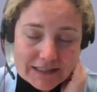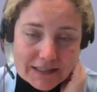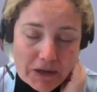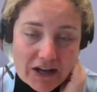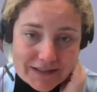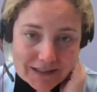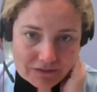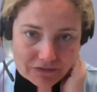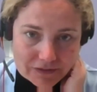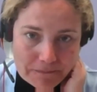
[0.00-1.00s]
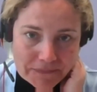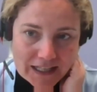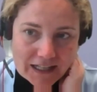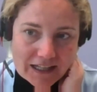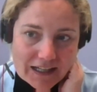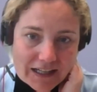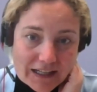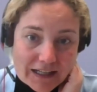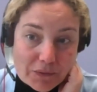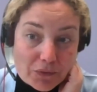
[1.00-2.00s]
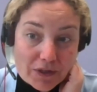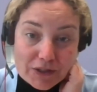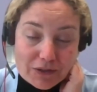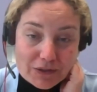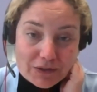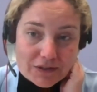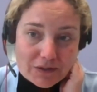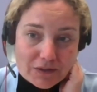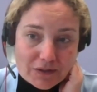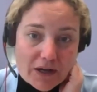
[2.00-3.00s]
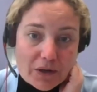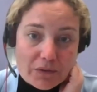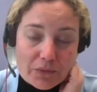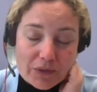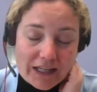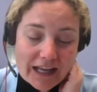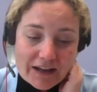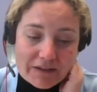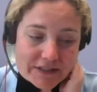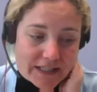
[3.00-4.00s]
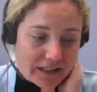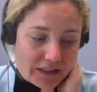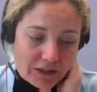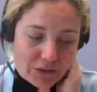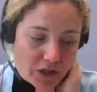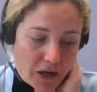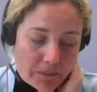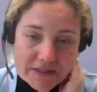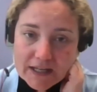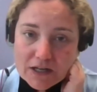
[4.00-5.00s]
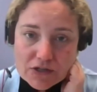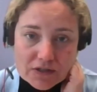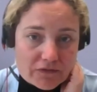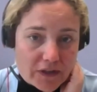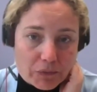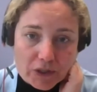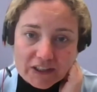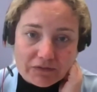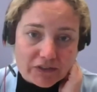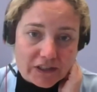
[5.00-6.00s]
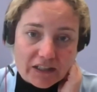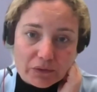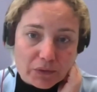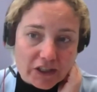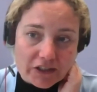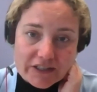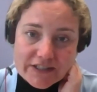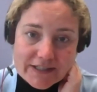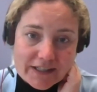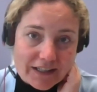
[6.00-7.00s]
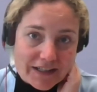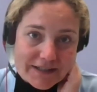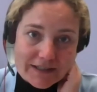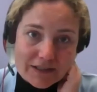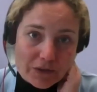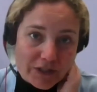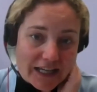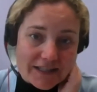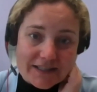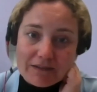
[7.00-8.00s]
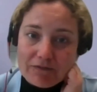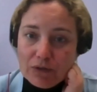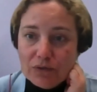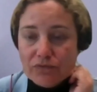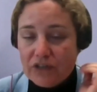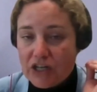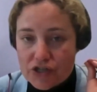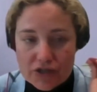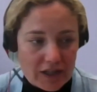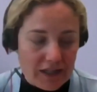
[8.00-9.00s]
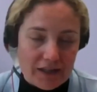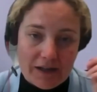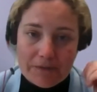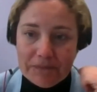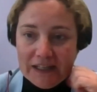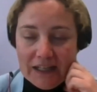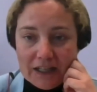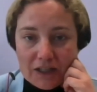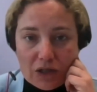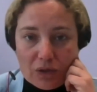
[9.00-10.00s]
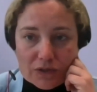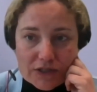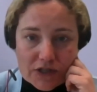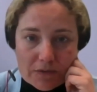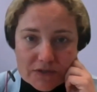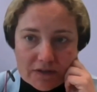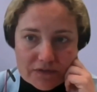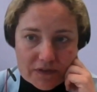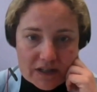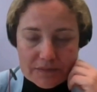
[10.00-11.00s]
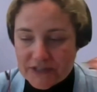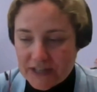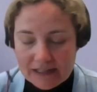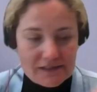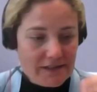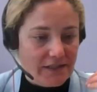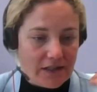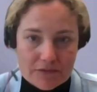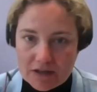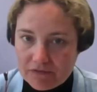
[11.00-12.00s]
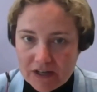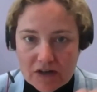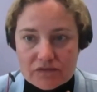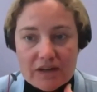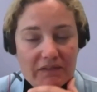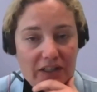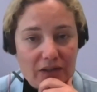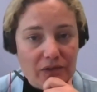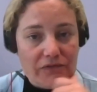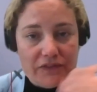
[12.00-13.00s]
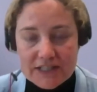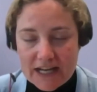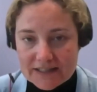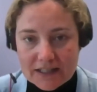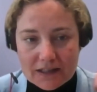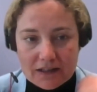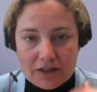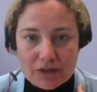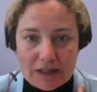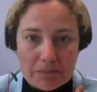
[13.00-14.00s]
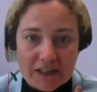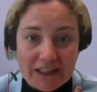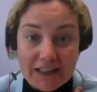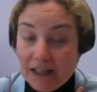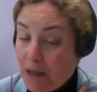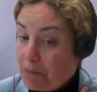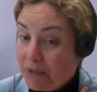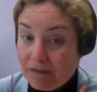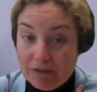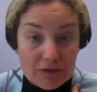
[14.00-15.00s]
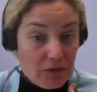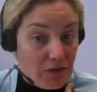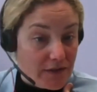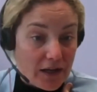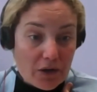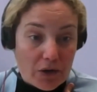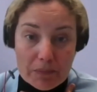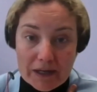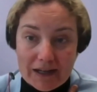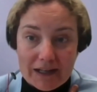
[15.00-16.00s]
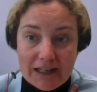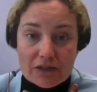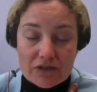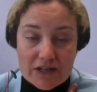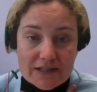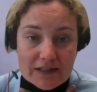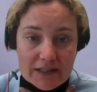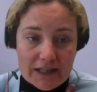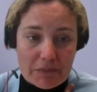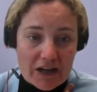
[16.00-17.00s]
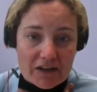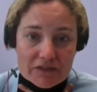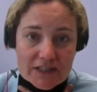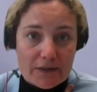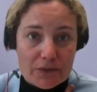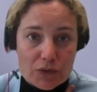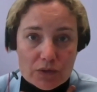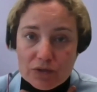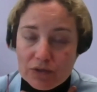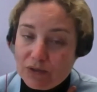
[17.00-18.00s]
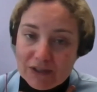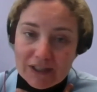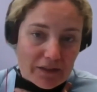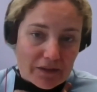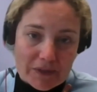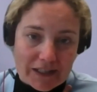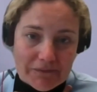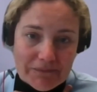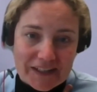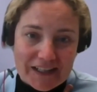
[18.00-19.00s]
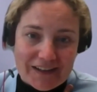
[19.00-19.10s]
it's positive. What do you do to do so? We have set a new compensation framework for our workers. So yes, if you reach the goals in terms of sales, in terms of revenue, fantastic, you get money. But if you do so by increasing the amount of CO2, you don't get the money.